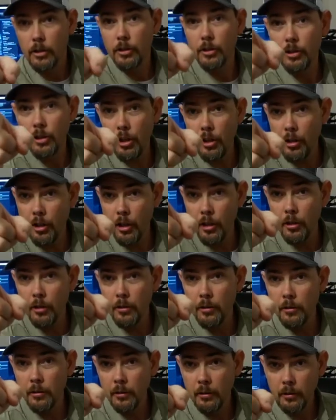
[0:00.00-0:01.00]
You
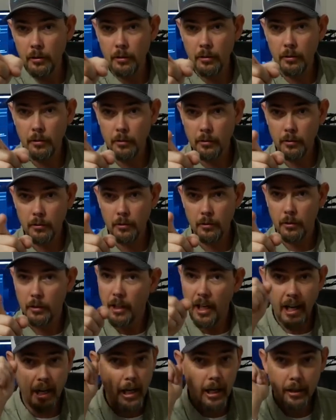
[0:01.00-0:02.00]
do.
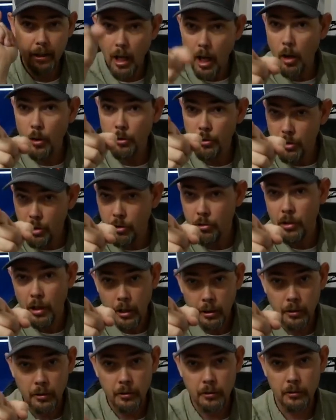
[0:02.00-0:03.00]
And I know you
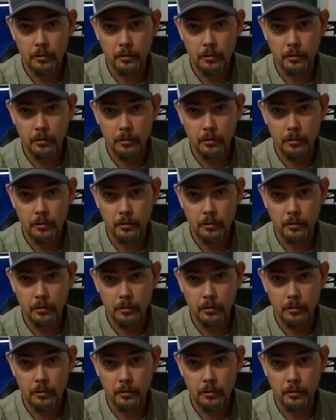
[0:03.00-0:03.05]
do.